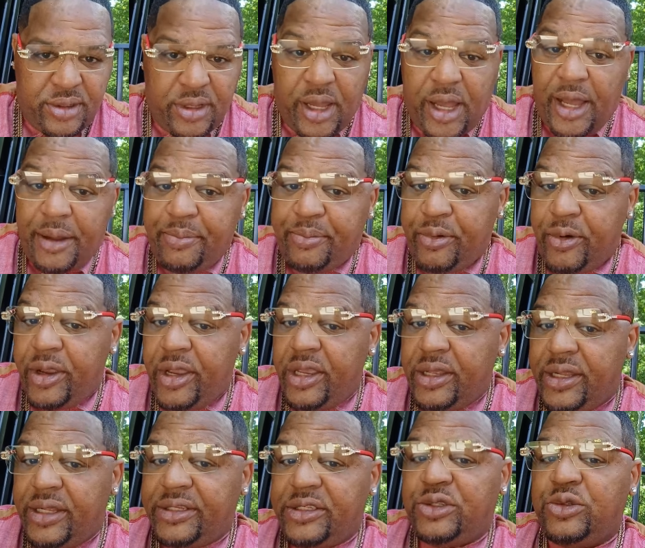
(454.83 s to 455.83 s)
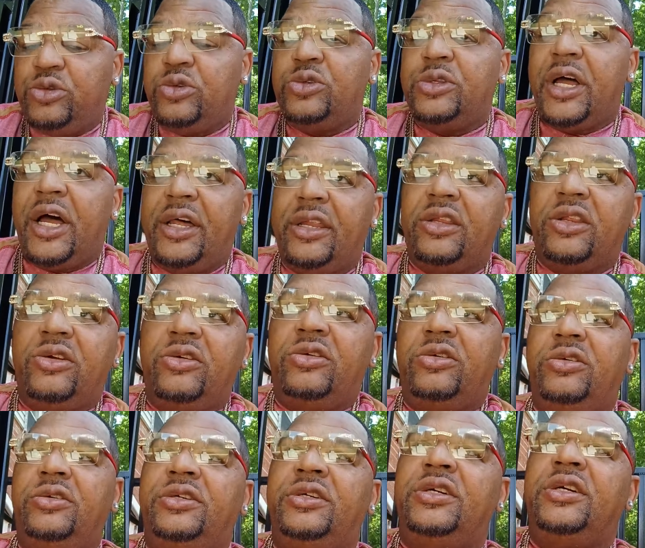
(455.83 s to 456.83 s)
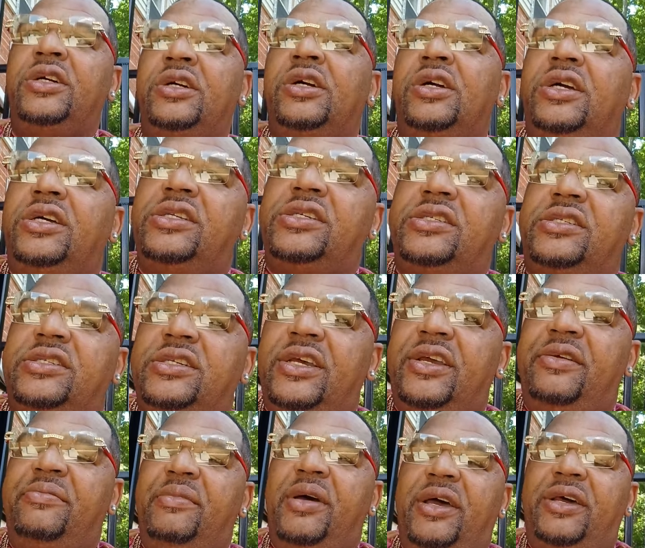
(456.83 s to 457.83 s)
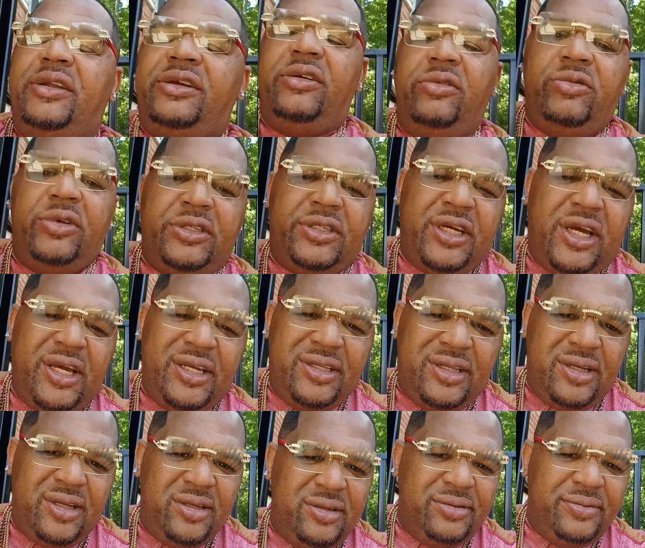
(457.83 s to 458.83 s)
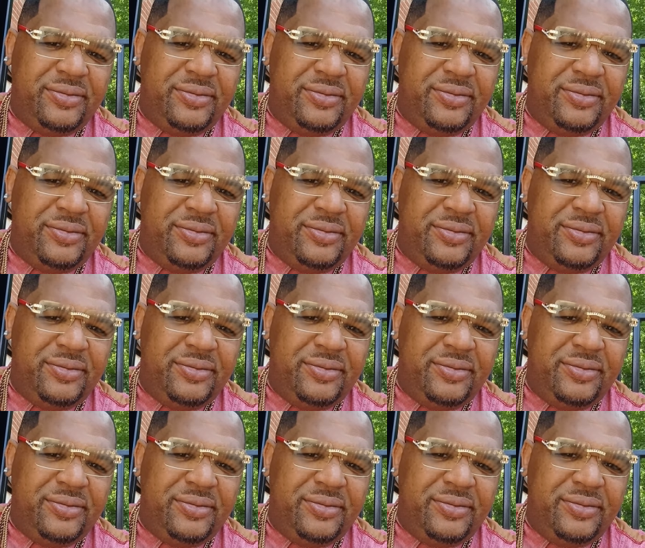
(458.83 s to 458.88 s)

I pray that you do not learn in the same manner in which I did.